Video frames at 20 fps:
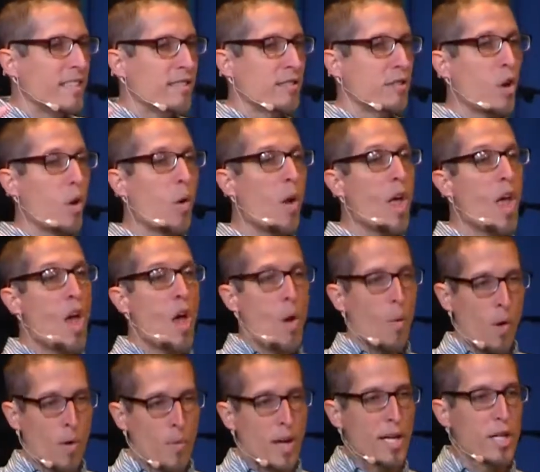And so
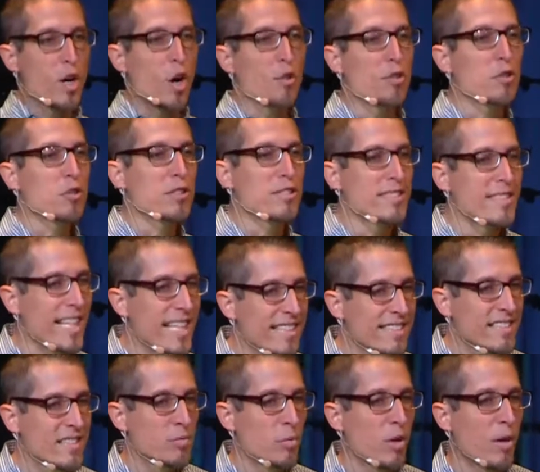when we go through
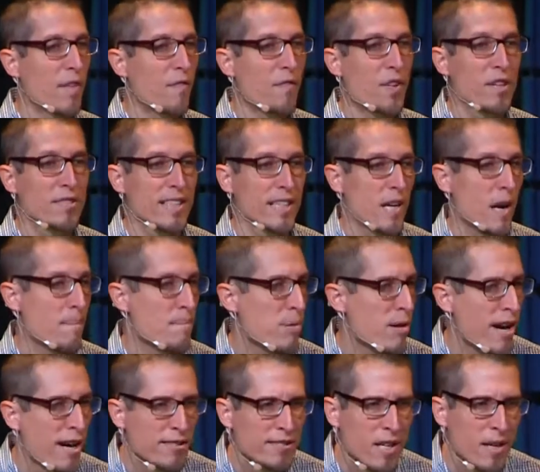seasons where it feels like our
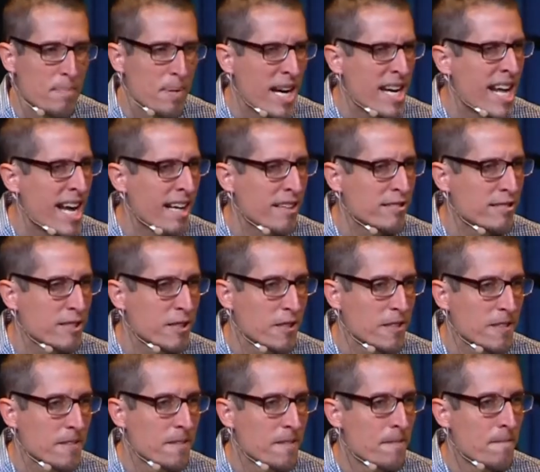prayers aren't being
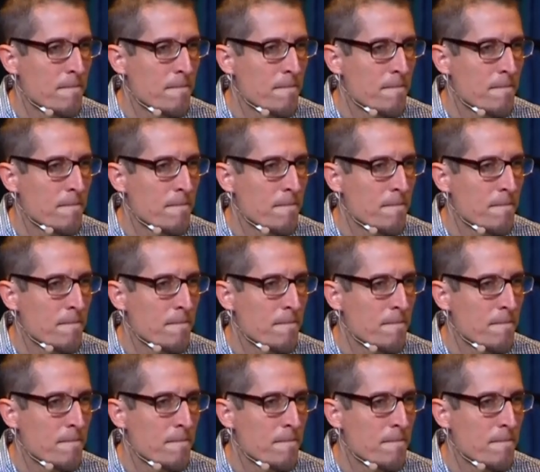answered,